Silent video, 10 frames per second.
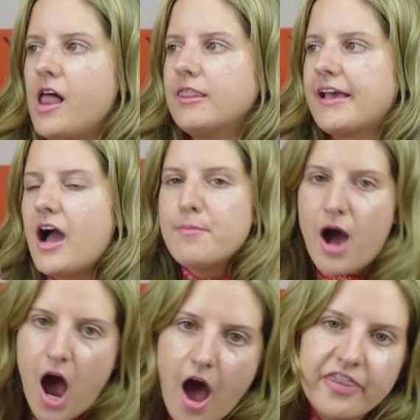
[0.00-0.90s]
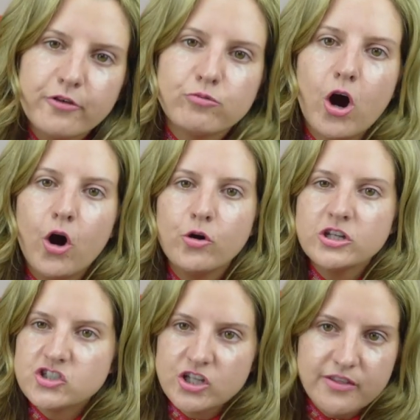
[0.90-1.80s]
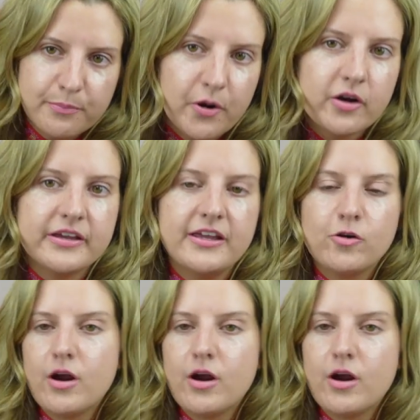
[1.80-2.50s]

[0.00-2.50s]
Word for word: like I'm on the road to the Birkin,